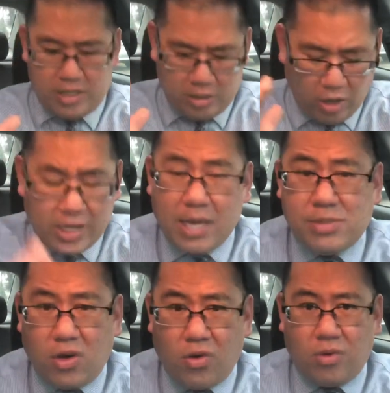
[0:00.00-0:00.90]
A lot of games
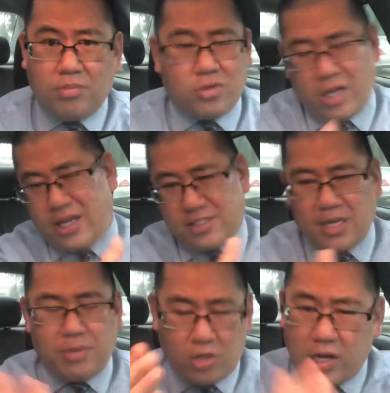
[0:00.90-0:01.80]
at home, not last
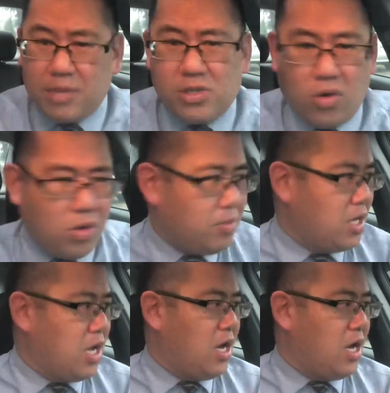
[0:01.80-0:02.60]
night, but a lot of games at home,